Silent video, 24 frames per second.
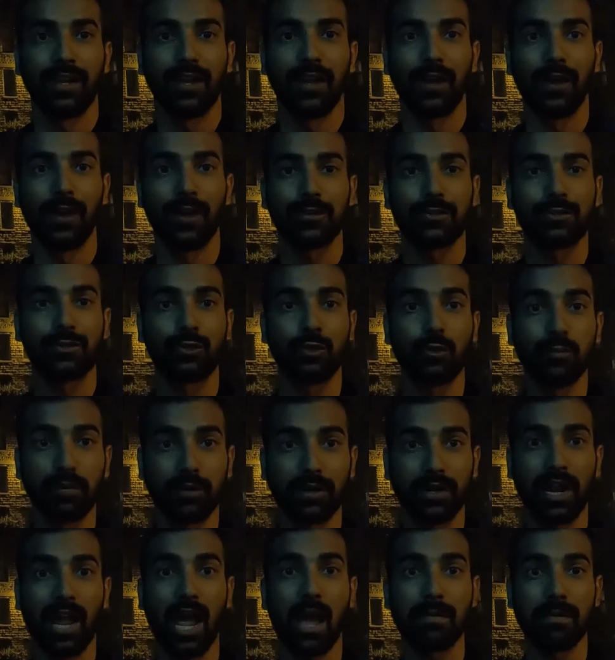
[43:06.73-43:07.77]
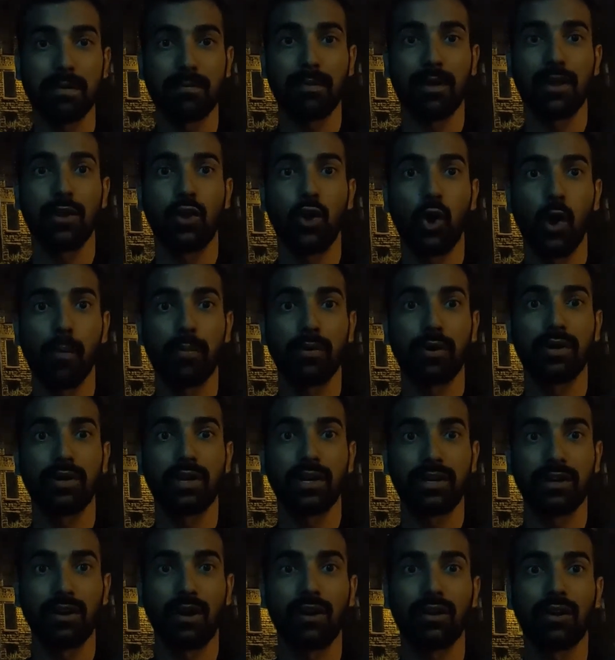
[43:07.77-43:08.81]
uh, super happy my GoPro
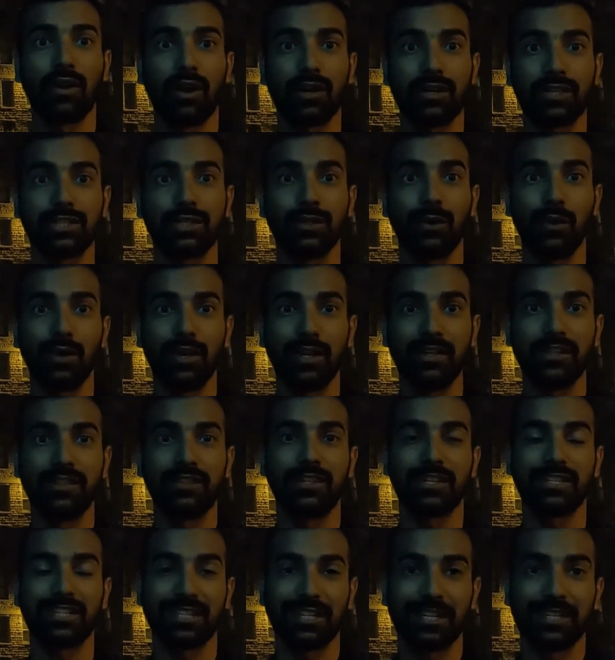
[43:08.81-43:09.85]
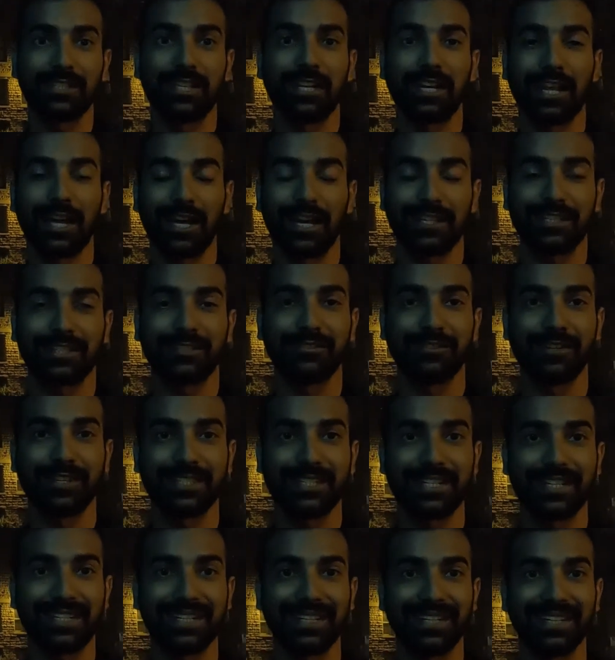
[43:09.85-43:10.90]
did not got stolen just like the last visit.